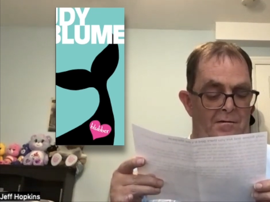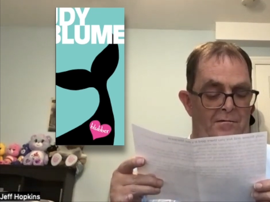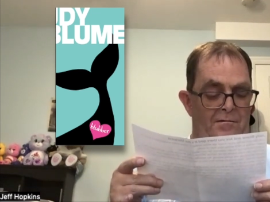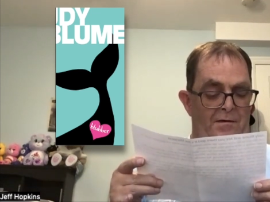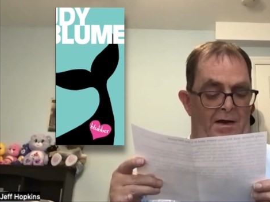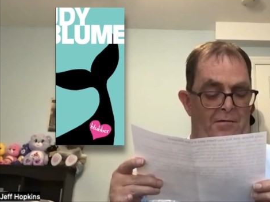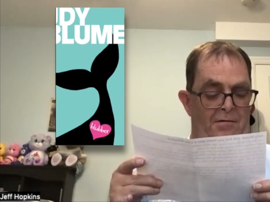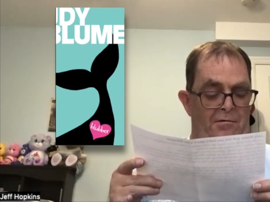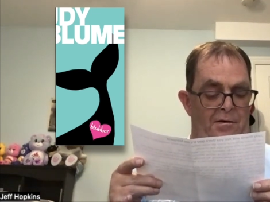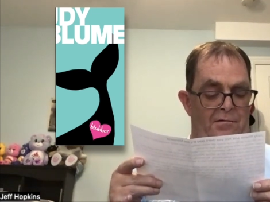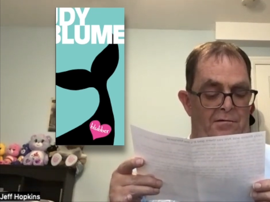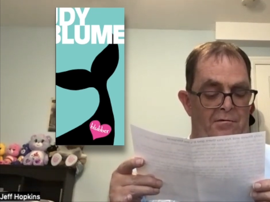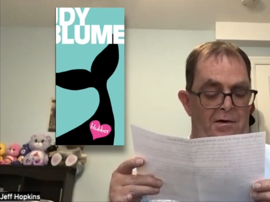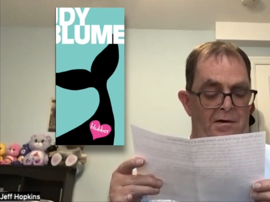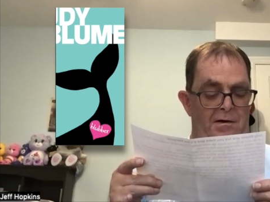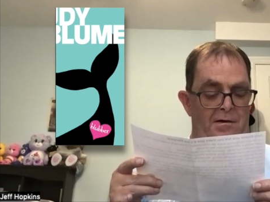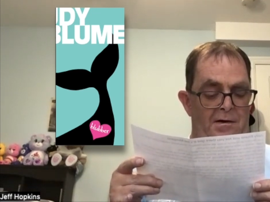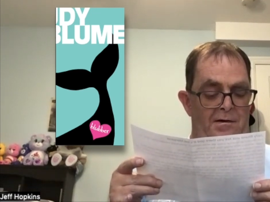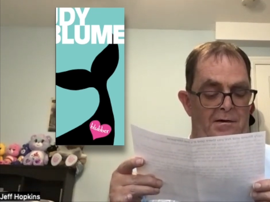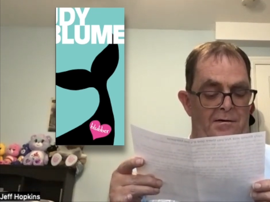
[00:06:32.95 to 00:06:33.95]
that was
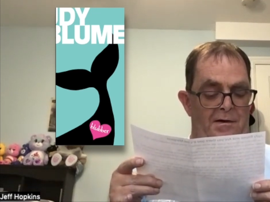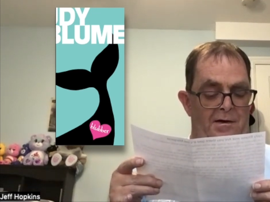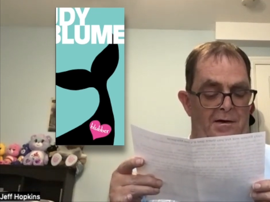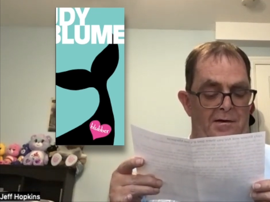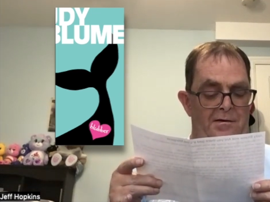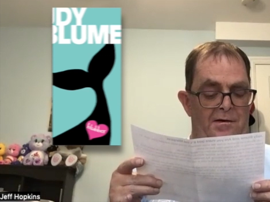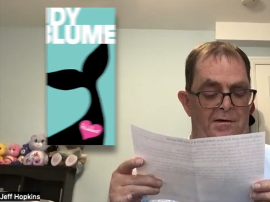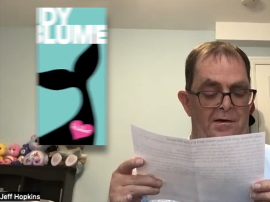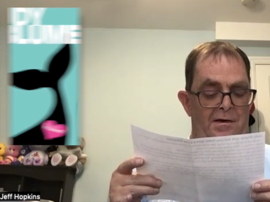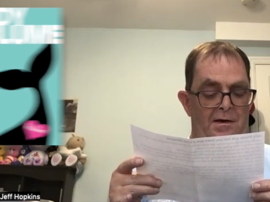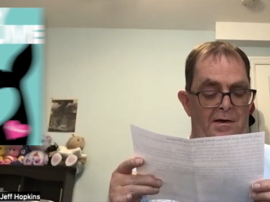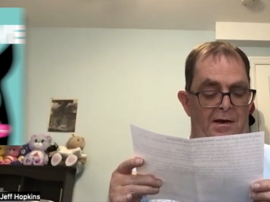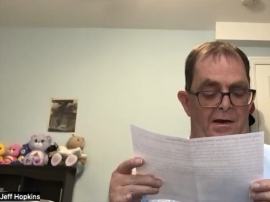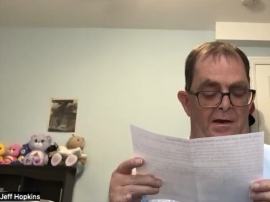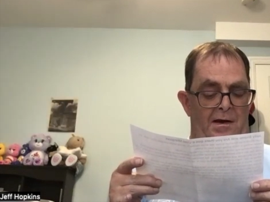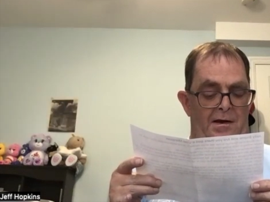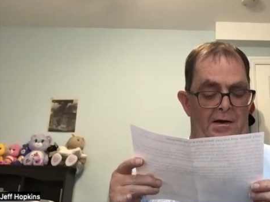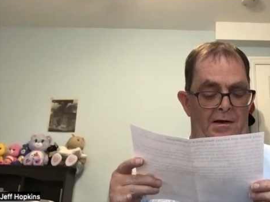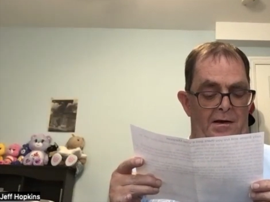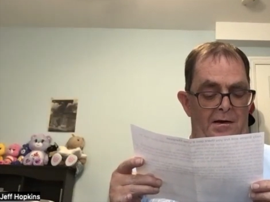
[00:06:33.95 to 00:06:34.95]
written in
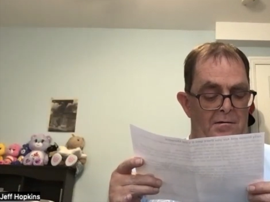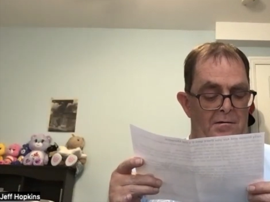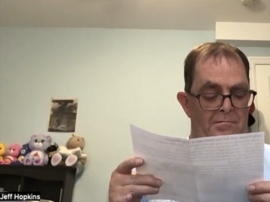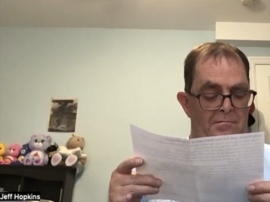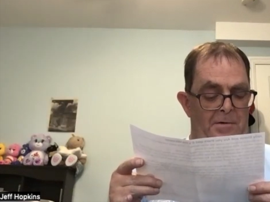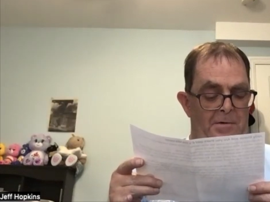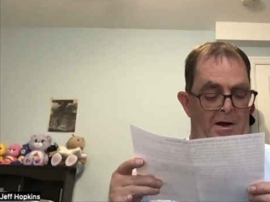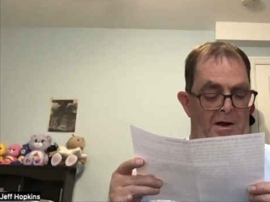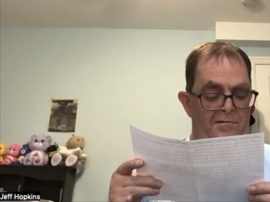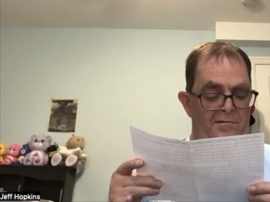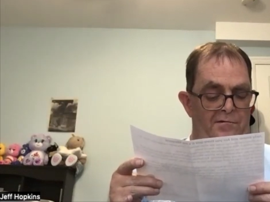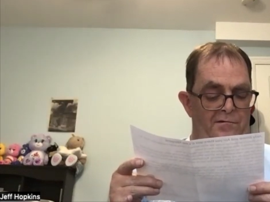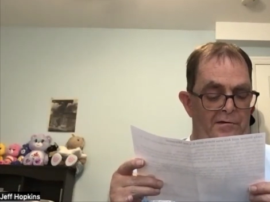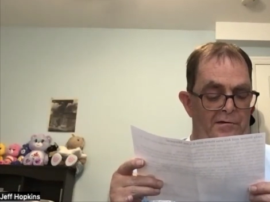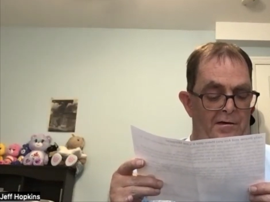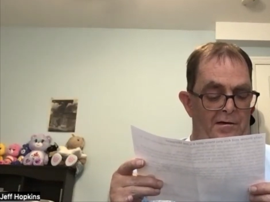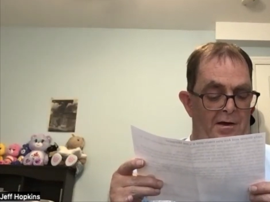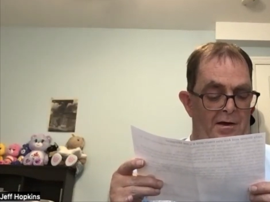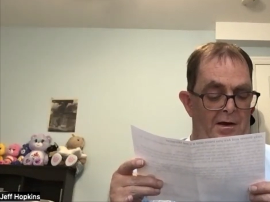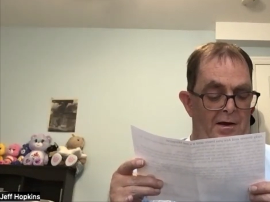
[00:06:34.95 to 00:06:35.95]
1980,
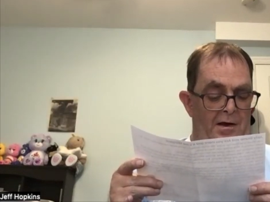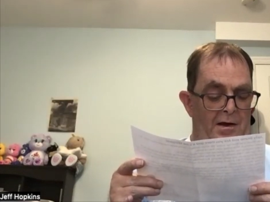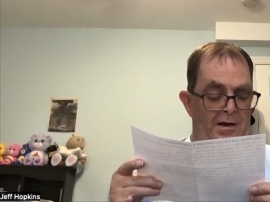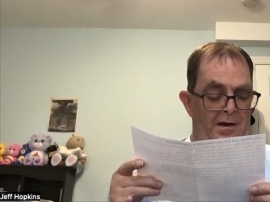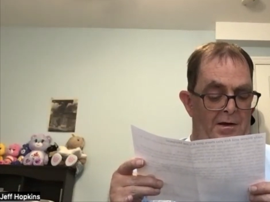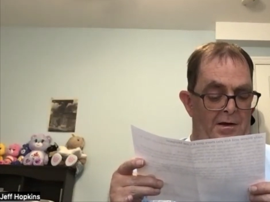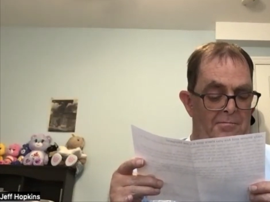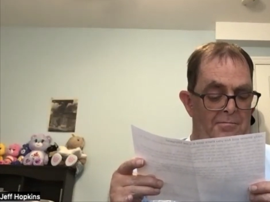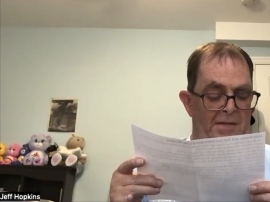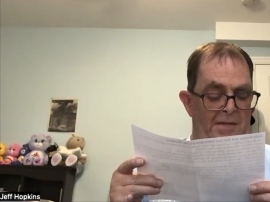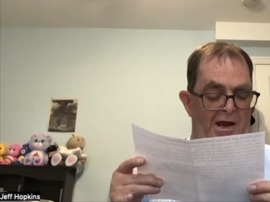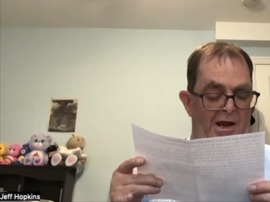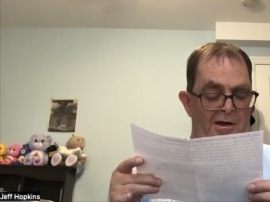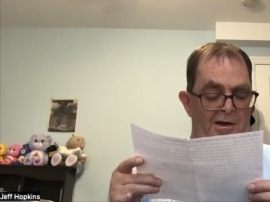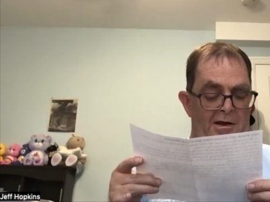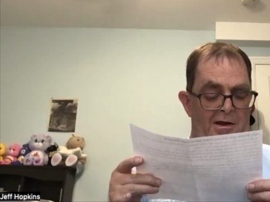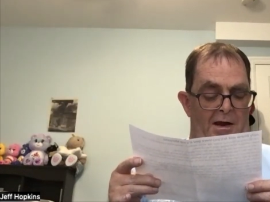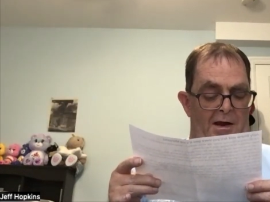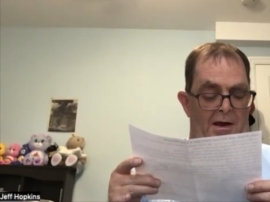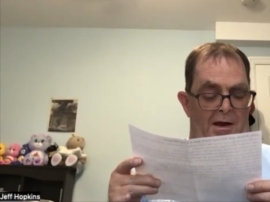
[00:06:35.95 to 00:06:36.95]

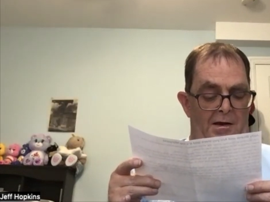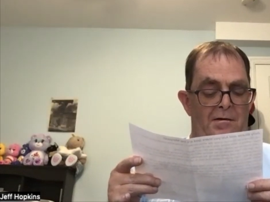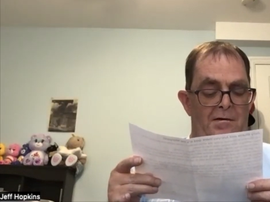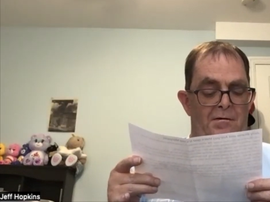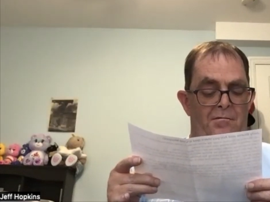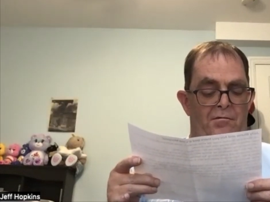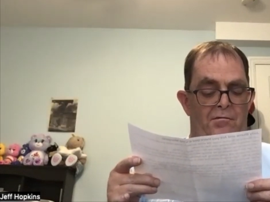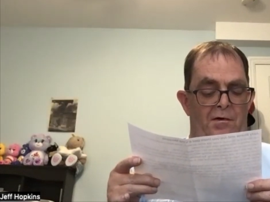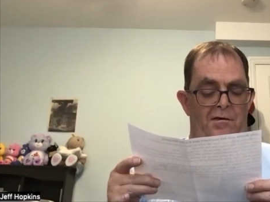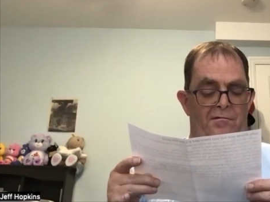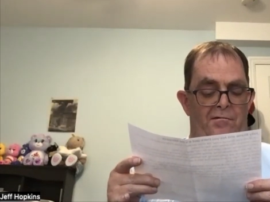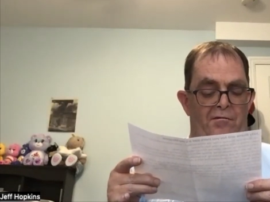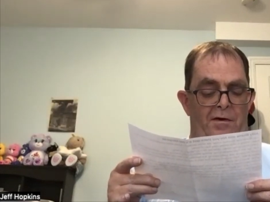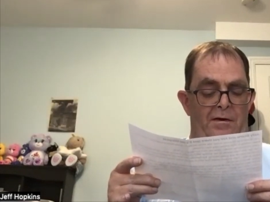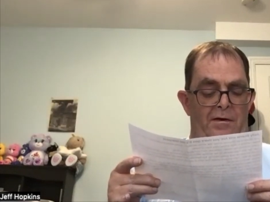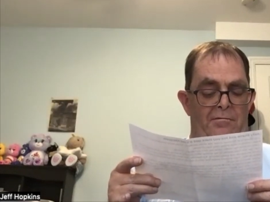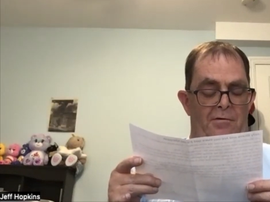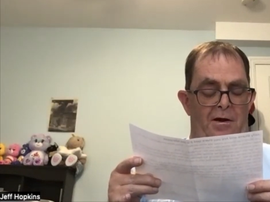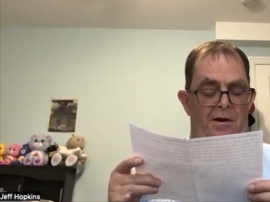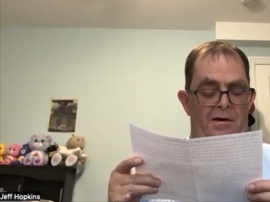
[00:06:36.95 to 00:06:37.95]
Fudge-a-Mania, which
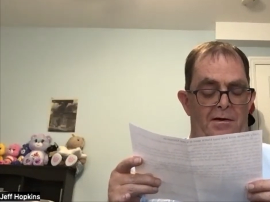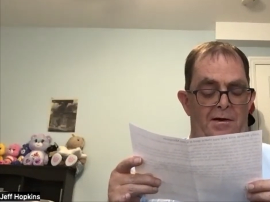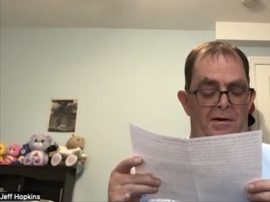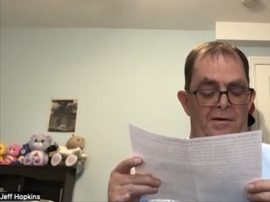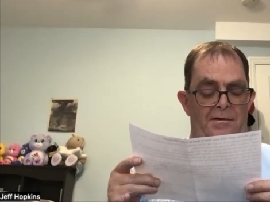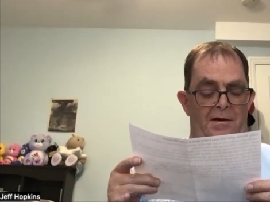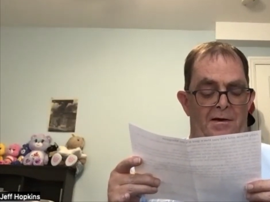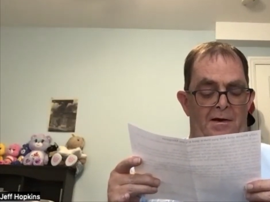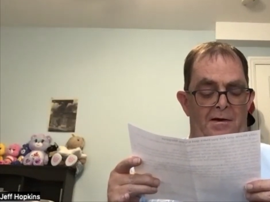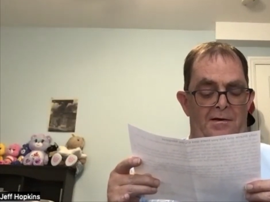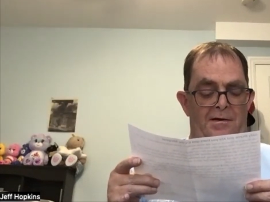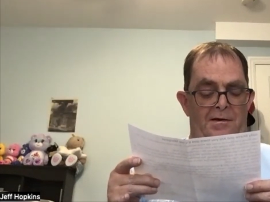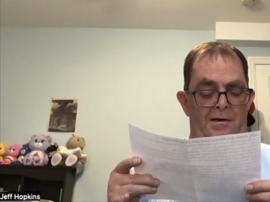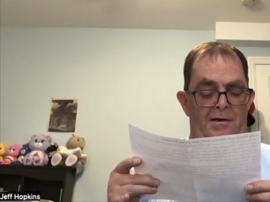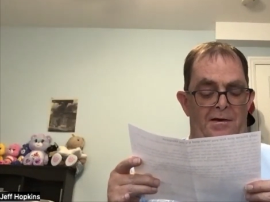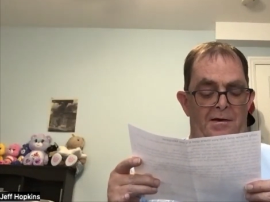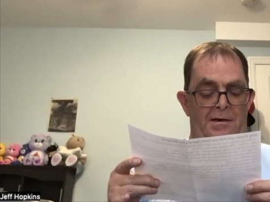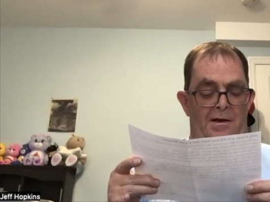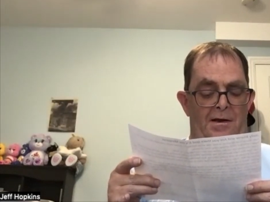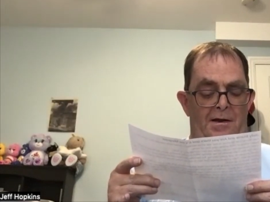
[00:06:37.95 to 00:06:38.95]
was written in
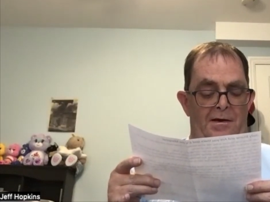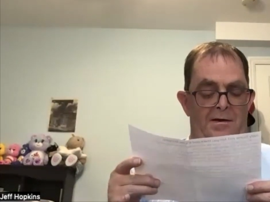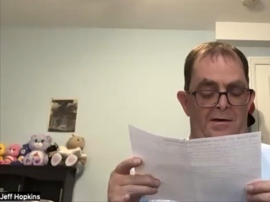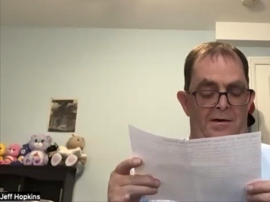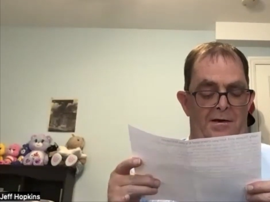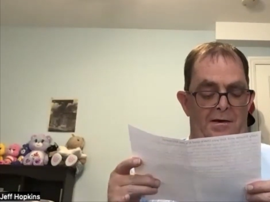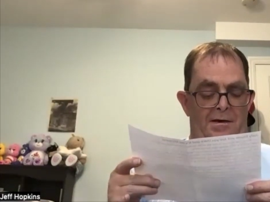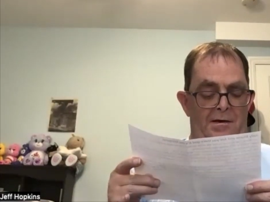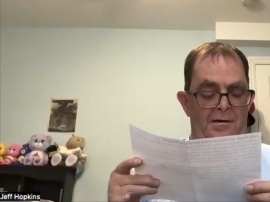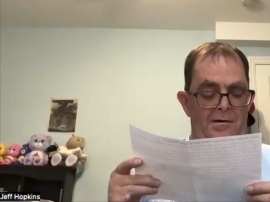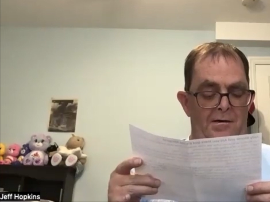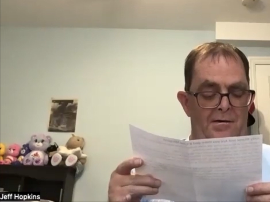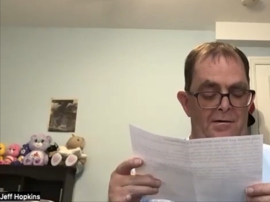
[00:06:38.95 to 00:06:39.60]
1990,